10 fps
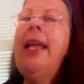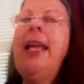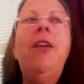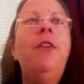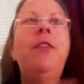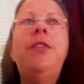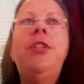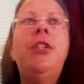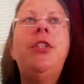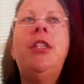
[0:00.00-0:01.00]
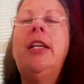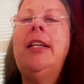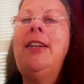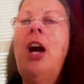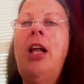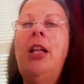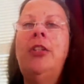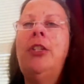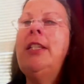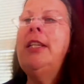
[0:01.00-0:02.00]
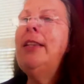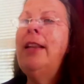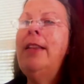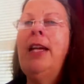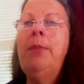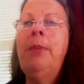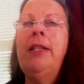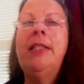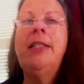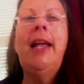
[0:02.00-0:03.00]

even if it's just to acknowledge, just hit that like button to say,